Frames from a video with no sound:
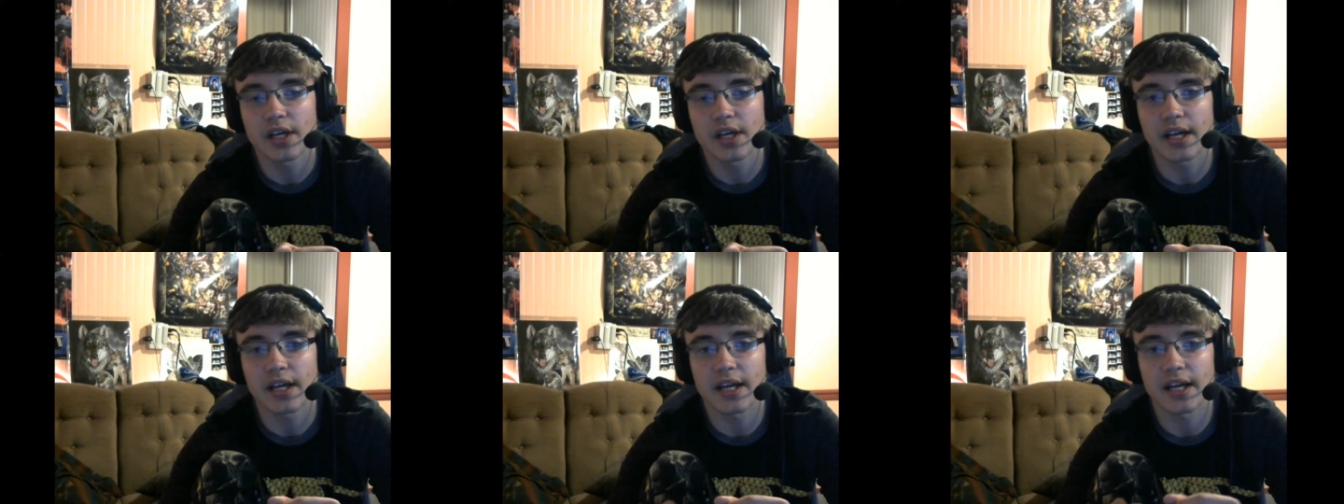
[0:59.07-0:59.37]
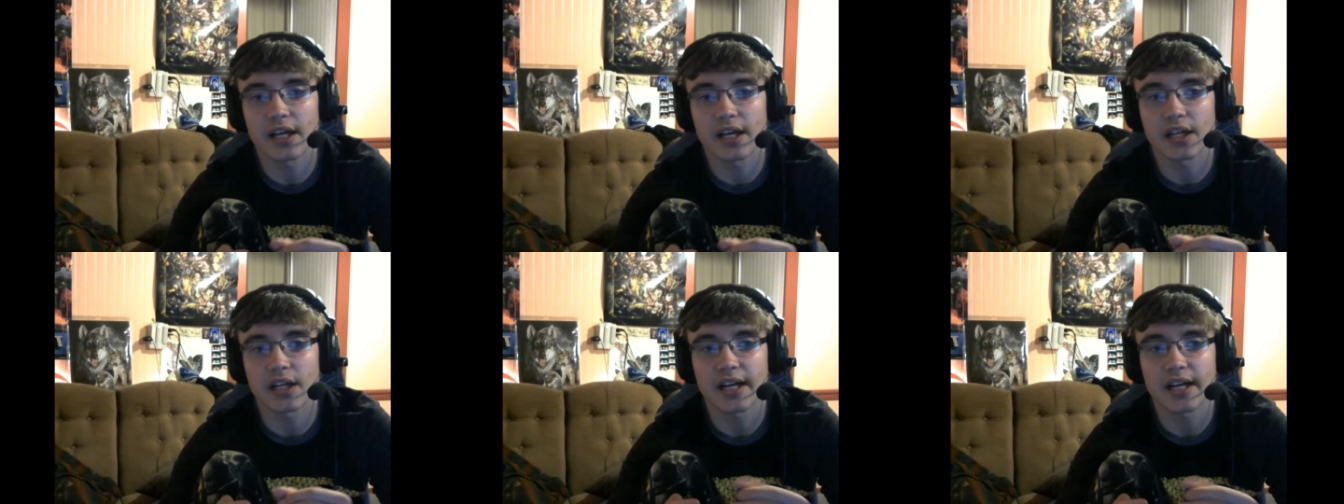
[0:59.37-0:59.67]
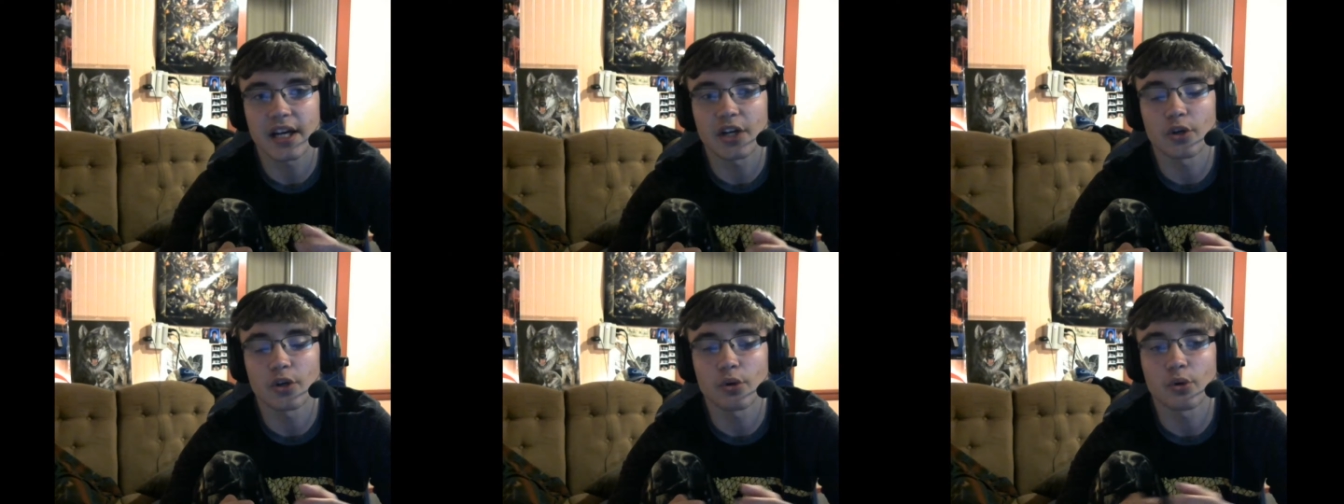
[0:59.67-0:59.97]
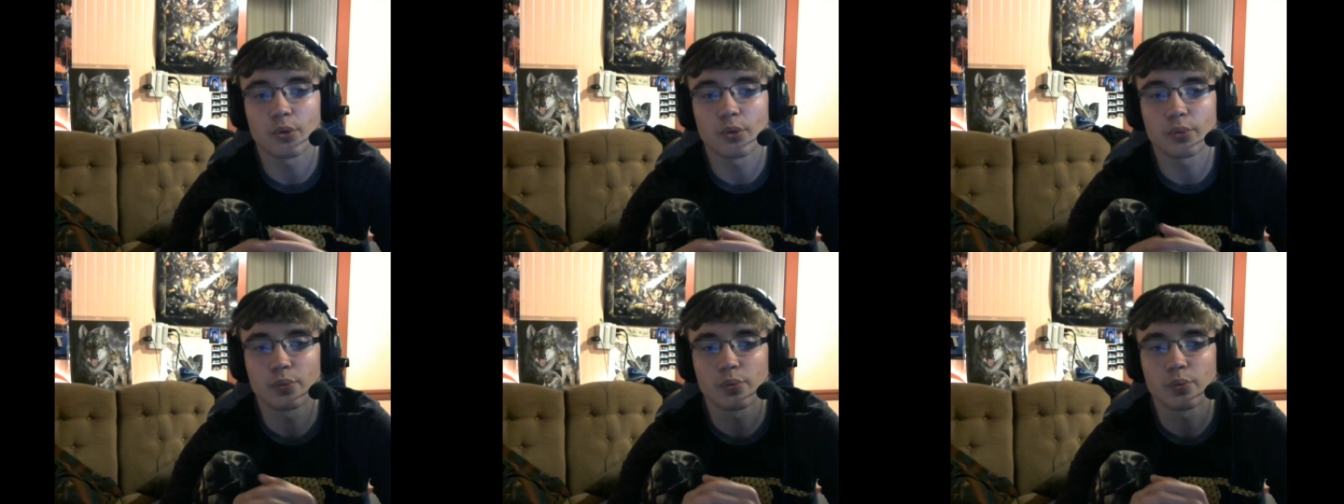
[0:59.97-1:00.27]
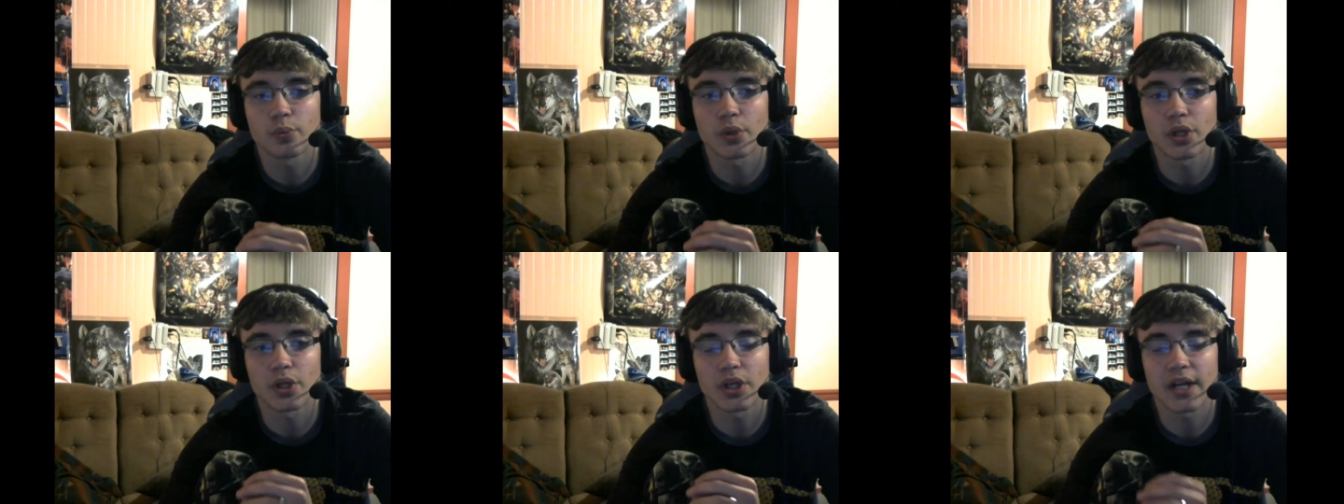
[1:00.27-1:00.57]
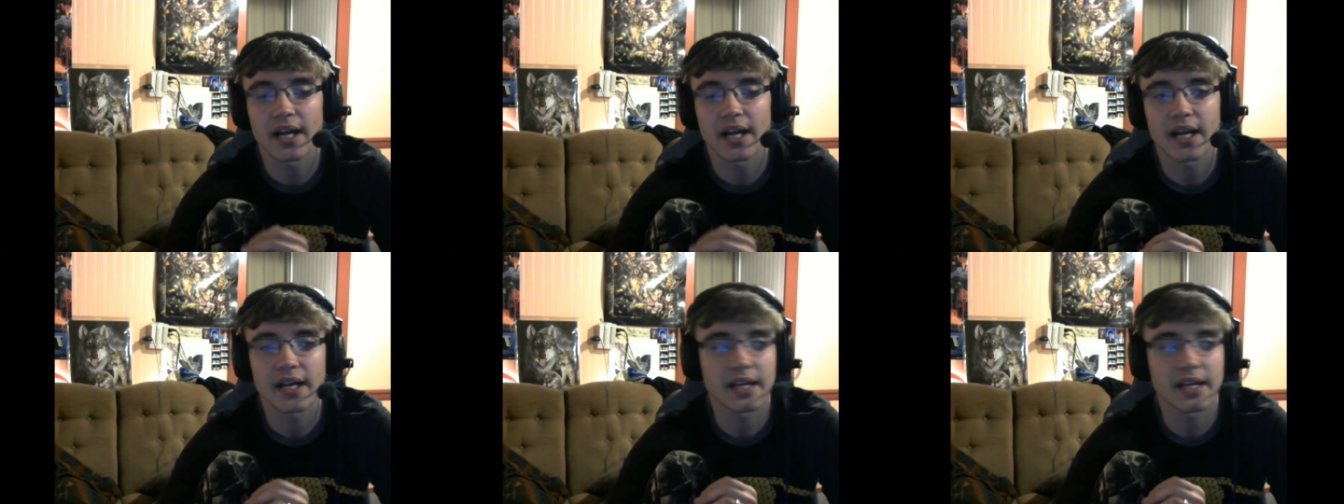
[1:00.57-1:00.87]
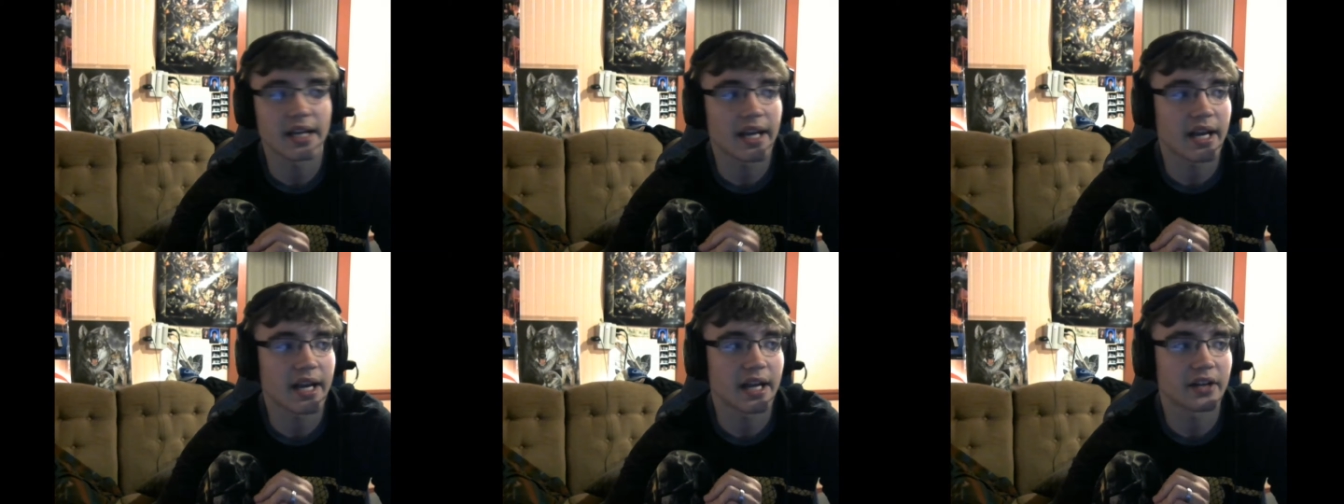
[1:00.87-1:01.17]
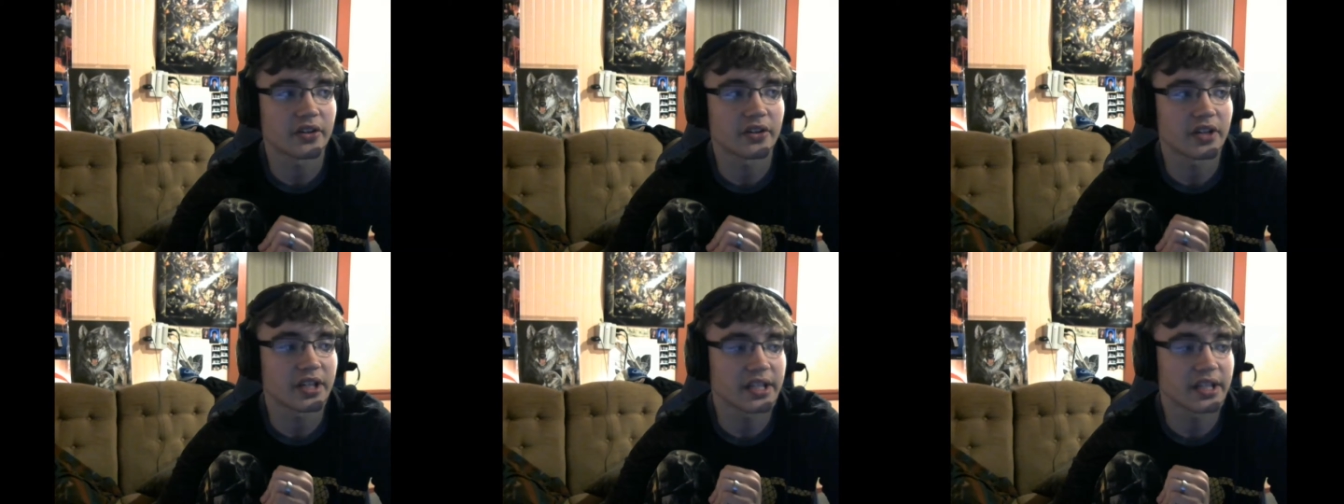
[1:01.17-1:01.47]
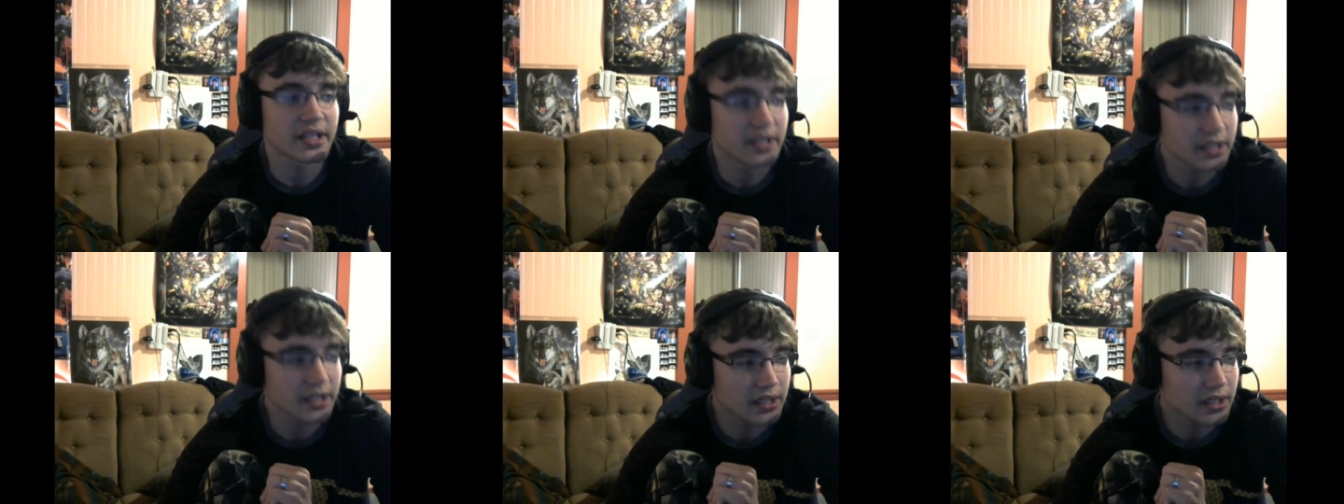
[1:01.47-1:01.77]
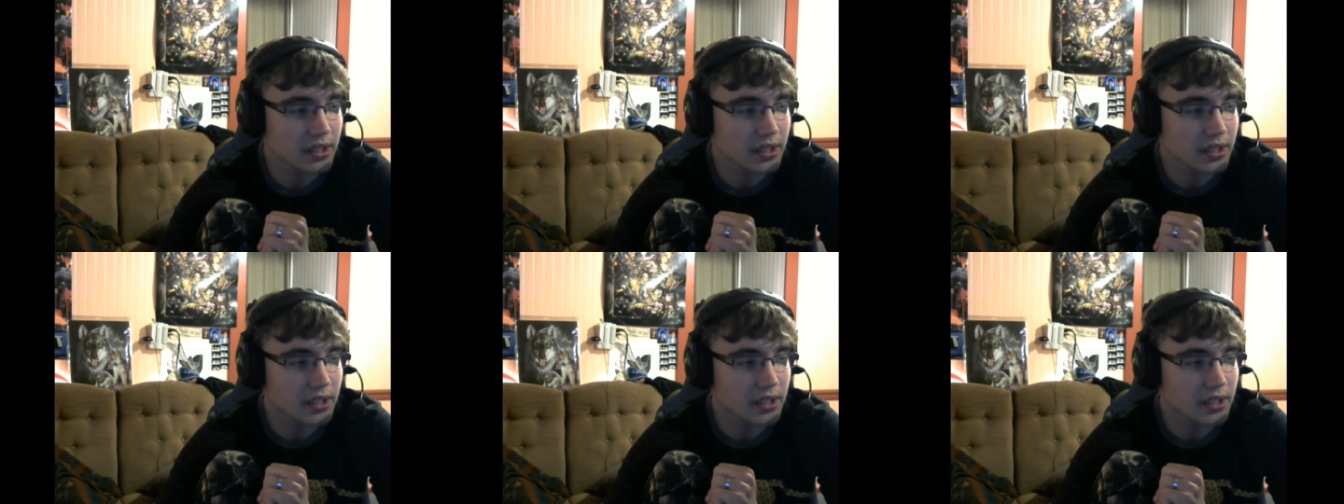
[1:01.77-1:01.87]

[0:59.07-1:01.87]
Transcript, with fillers: and Carol were at, and like,